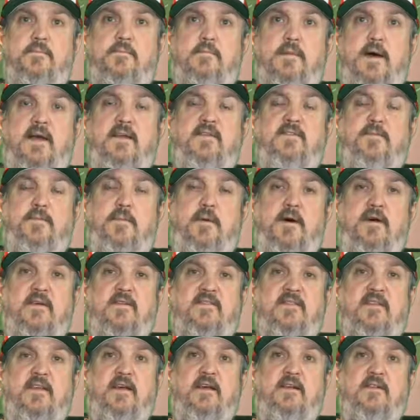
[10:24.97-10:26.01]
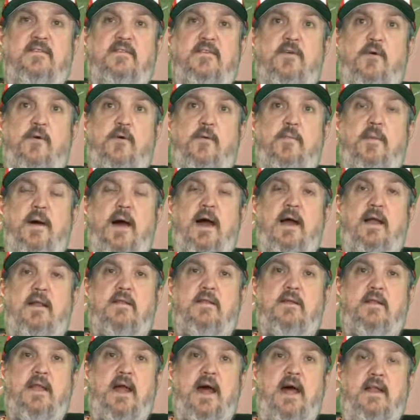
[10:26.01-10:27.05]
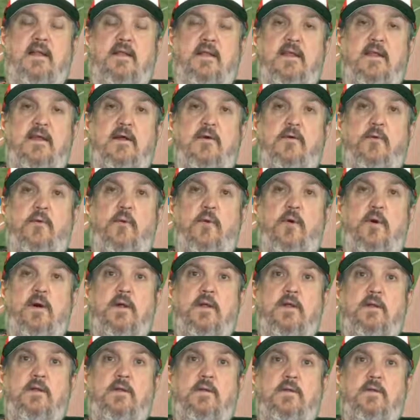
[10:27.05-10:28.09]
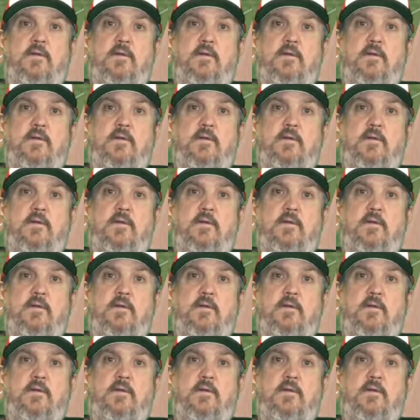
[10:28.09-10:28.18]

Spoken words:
baseball sets going back to 1901,